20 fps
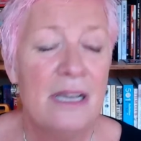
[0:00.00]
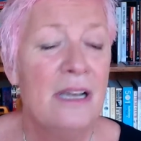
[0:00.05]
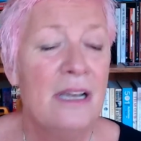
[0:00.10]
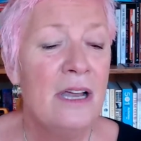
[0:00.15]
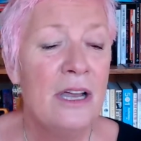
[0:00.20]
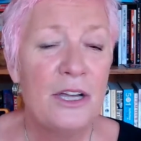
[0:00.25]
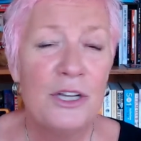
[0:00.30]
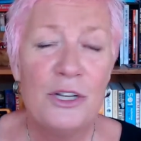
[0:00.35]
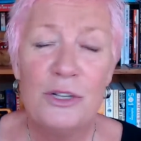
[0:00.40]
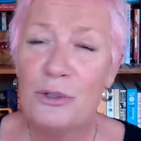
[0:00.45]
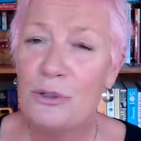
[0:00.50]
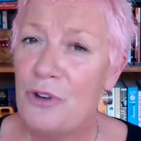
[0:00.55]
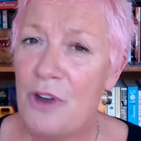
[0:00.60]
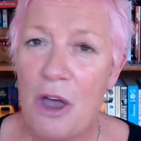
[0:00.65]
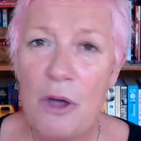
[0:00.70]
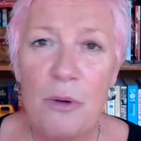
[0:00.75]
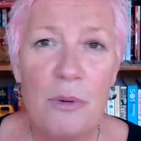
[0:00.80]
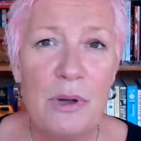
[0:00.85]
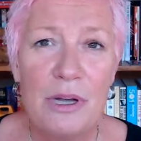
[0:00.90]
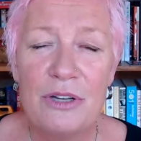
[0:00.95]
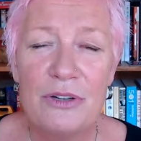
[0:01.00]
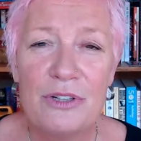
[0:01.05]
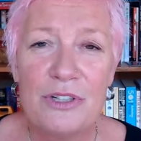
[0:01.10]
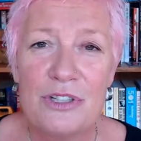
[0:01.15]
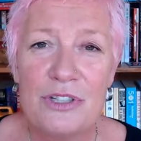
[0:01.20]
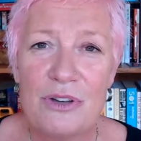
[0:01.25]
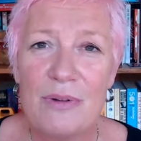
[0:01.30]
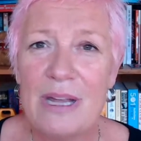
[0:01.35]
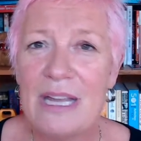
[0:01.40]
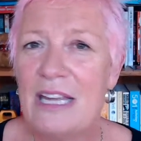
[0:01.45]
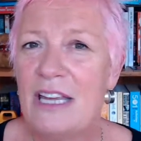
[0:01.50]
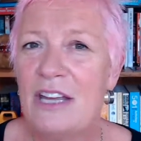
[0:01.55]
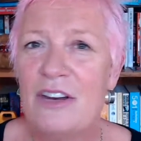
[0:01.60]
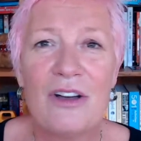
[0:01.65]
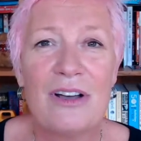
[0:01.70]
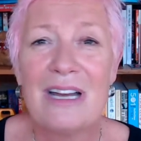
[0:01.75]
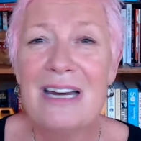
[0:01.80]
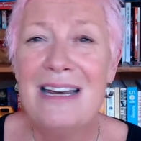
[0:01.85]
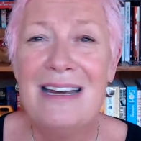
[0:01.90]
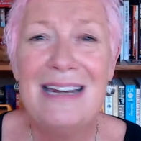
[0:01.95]
You'll know what you're doing. You're not
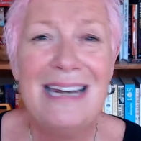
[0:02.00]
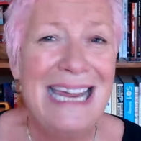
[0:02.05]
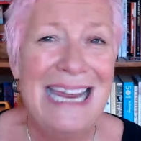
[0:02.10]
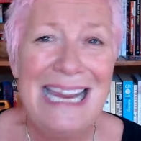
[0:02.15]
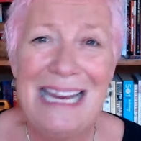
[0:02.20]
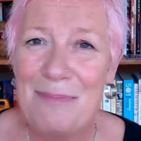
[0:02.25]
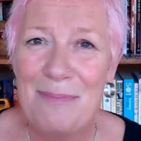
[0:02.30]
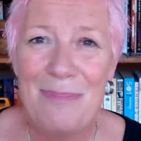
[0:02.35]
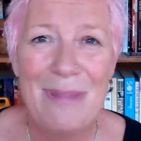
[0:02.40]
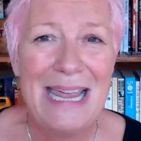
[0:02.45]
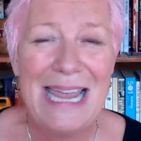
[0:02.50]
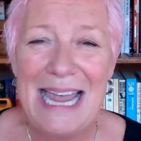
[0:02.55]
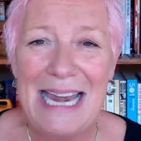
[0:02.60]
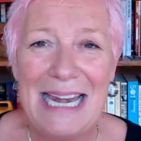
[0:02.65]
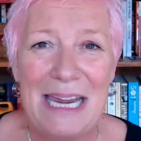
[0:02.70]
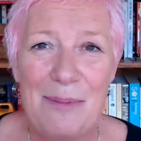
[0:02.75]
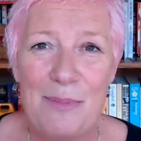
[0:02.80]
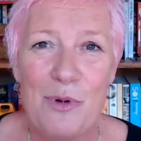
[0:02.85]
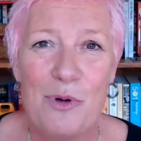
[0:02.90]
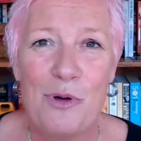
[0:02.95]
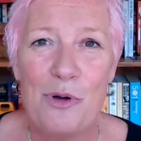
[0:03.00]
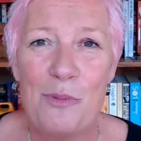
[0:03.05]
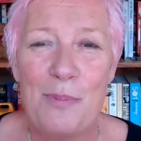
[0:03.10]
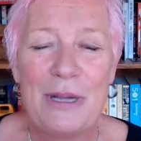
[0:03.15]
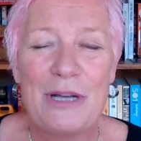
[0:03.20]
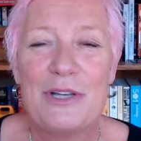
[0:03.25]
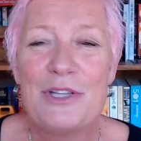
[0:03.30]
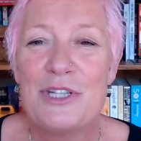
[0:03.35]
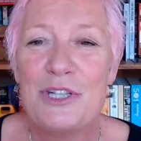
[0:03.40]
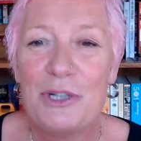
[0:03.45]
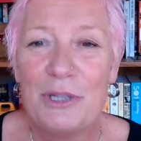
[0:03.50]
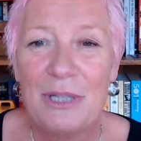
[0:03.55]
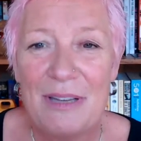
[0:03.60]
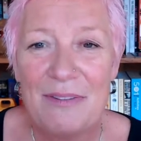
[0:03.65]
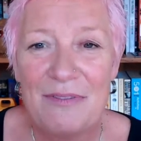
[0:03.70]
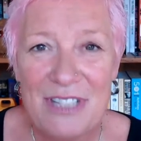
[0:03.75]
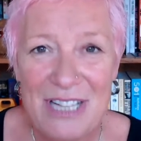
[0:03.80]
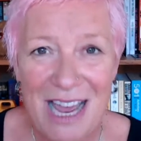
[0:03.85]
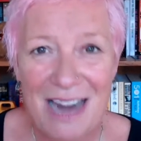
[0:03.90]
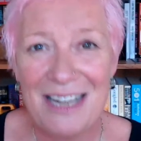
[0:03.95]
going to need me anymore because you'll have
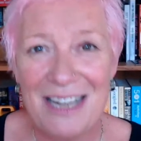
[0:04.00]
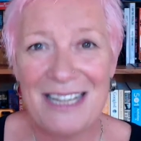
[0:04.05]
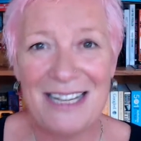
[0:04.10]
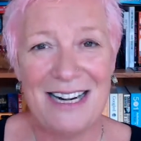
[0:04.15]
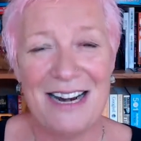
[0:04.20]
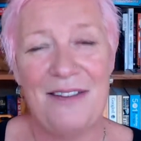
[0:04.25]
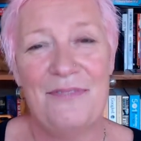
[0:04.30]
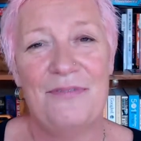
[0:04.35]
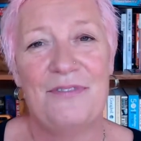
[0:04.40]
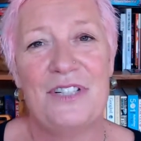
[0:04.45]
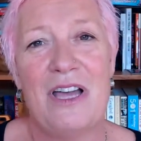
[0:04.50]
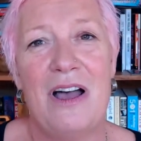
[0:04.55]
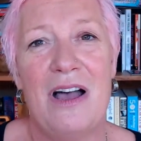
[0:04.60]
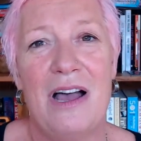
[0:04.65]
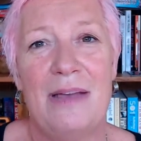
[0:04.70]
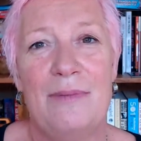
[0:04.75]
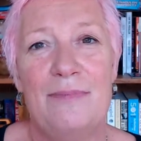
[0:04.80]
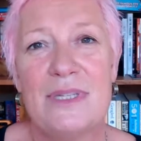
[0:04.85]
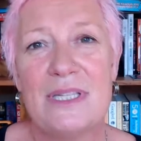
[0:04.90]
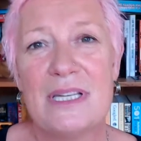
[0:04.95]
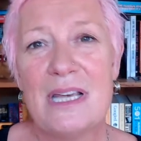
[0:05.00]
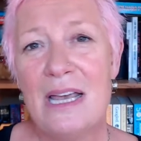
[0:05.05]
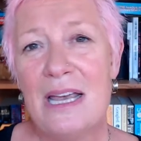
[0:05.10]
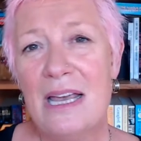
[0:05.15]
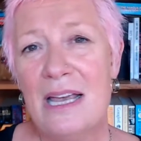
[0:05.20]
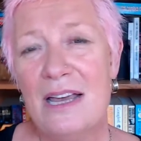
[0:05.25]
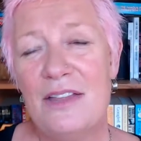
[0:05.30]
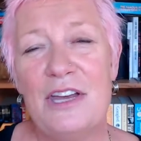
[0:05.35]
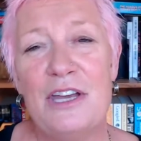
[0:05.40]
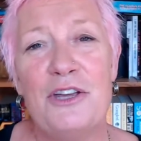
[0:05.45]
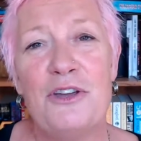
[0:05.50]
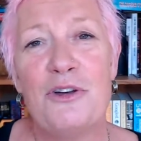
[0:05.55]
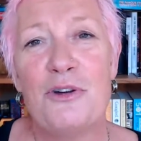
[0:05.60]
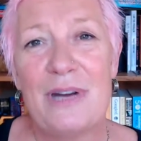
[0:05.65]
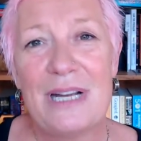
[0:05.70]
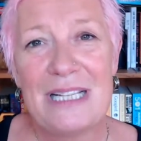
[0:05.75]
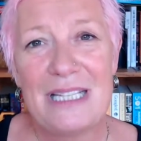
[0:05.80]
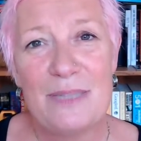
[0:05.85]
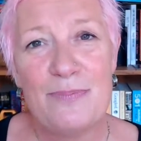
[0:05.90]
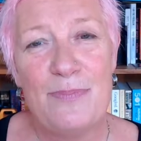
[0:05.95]
done it enough times that you're
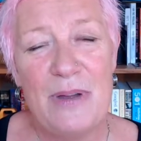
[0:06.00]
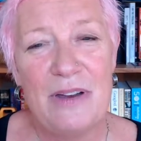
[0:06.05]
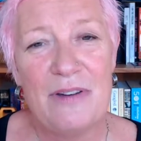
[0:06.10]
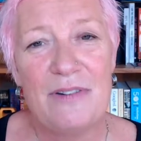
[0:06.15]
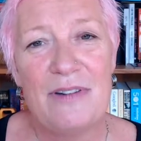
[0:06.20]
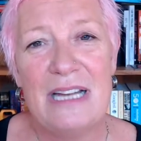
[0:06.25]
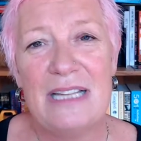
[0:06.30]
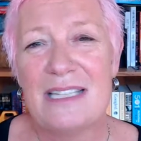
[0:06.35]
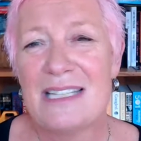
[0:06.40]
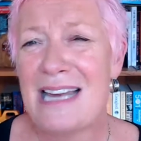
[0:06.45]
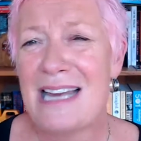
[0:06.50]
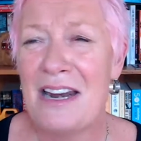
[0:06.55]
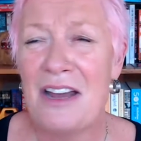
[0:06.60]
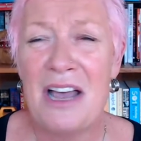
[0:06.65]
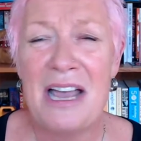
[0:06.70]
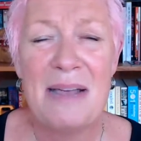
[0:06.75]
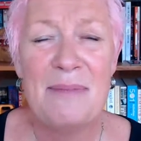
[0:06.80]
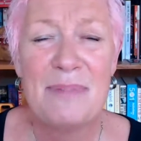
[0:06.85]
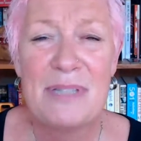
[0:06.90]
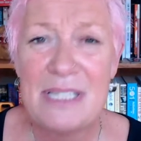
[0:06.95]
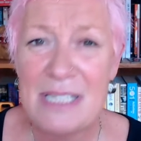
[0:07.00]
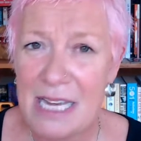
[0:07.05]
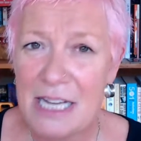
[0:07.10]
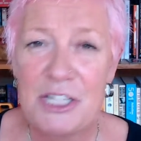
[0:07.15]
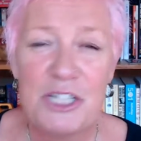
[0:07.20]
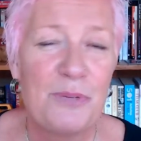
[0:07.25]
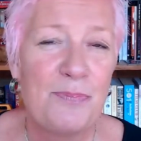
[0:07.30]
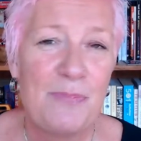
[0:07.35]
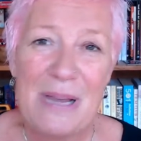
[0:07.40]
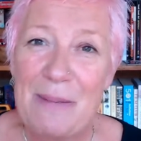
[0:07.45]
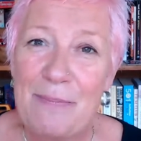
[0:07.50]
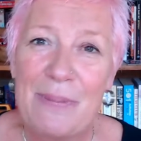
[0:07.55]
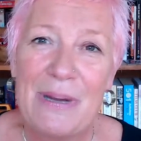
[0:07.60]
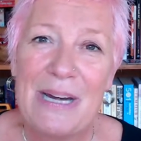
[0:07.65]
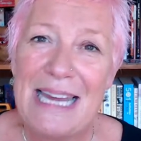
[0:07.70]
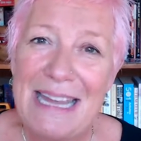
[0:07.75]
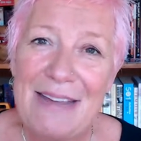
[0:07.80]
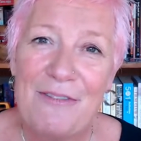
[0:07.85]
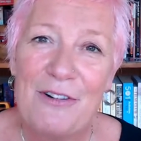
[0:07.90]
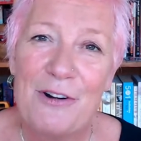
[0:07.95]
experienced. And I am such a big
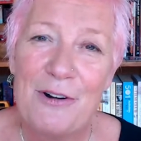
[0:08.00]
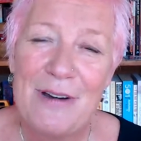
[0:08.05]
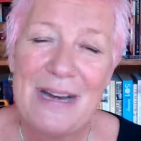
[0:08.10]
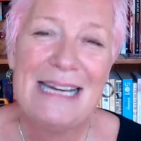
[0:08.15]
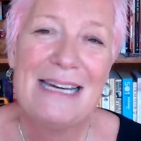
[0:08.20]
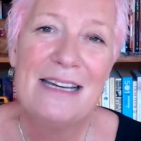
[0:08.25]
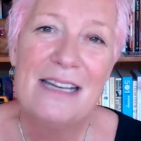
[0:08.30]
believer in